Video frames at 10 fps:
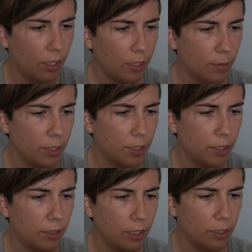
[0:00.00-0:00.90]
Number
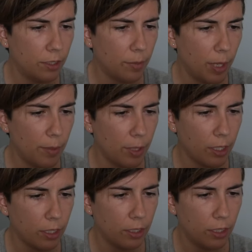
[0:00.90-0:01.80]
two, insert the
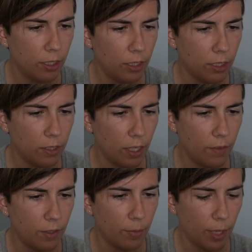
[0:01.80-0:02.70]
BiteBlock into the side
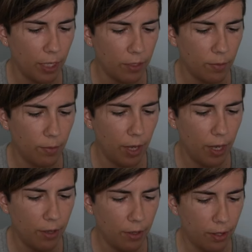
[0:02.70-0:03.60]
of your pet's
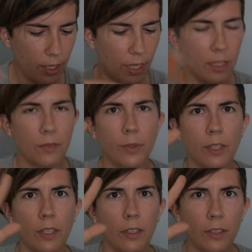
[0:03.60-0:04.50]
mouth. Yeah, that's what
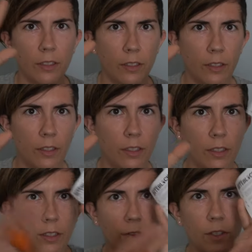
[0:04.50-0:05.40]
the
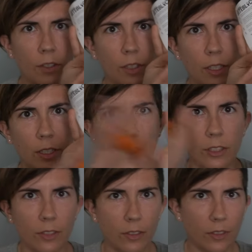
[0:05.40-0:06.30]
photo down here
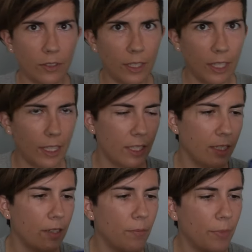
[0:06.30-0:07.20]
shows. So it's like this.